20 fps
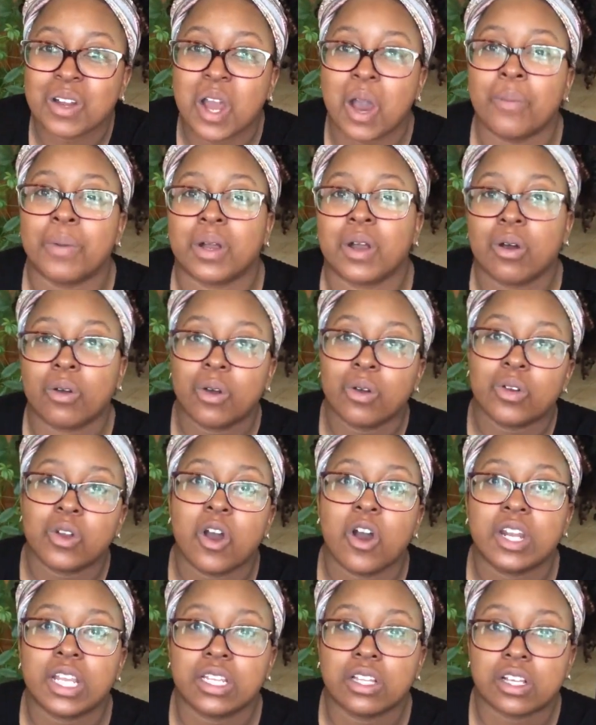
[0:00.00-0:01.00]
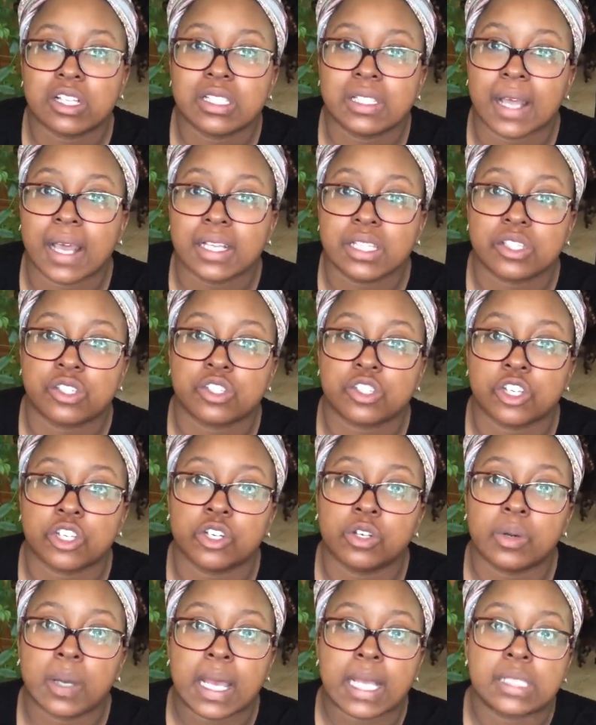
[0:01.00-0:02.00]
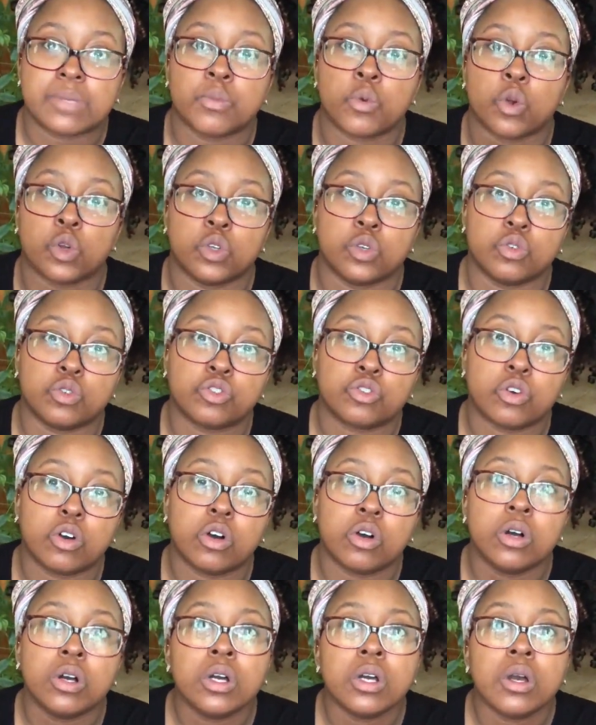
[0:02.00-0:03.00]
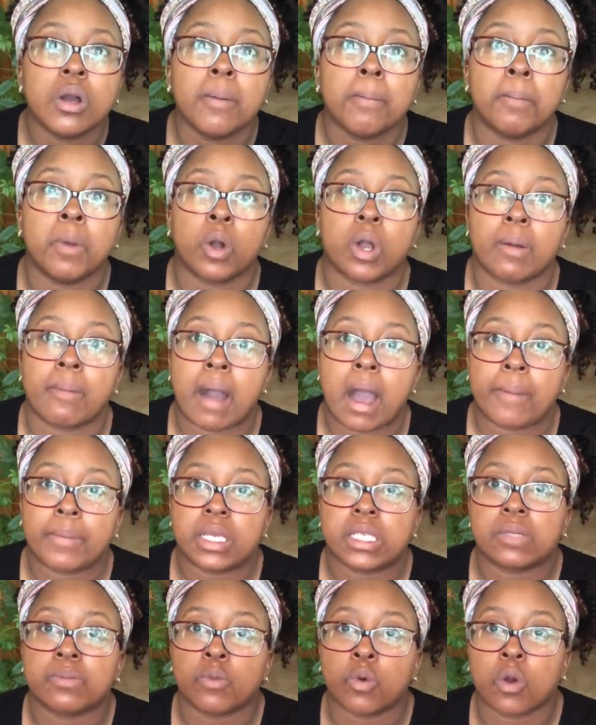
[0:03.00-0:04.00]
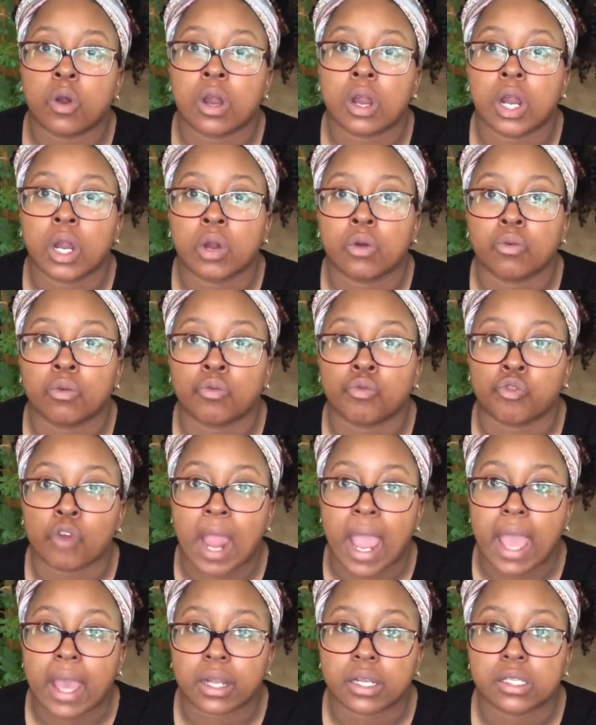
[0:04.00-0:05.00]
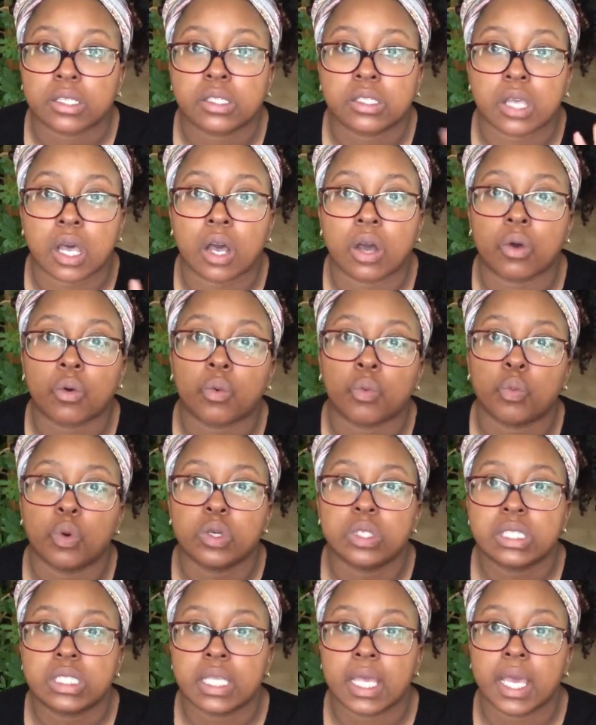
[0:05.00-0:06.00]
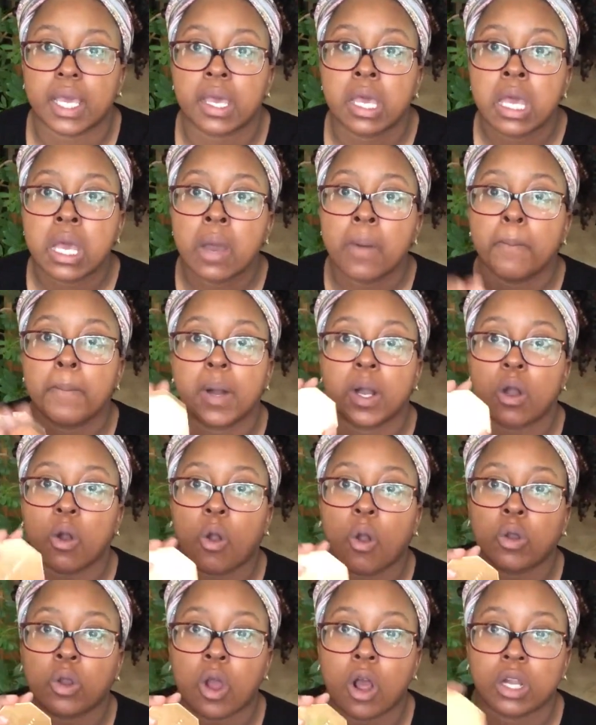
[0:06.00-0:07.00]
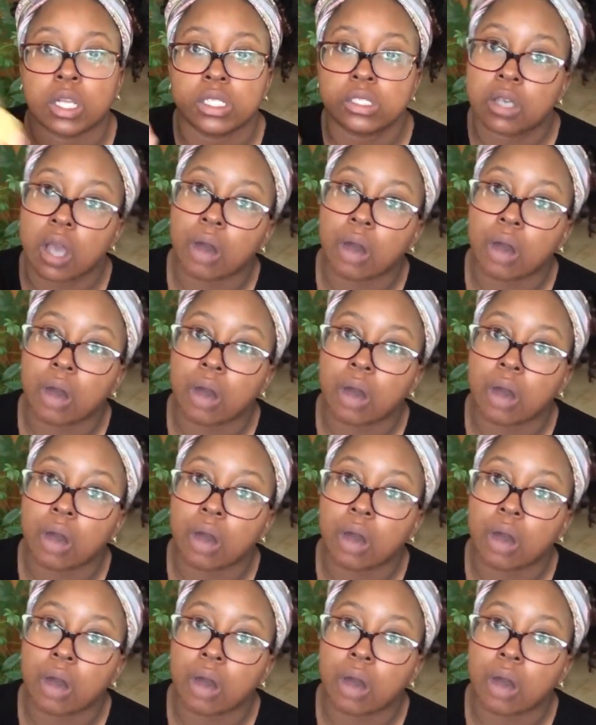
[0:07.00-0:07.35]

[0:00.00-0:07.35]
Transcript: don't know, but Coco Naughty looks nice, too. It's more neutral. Mocha Mommy's more red. So we'll see. But Coco Naughty's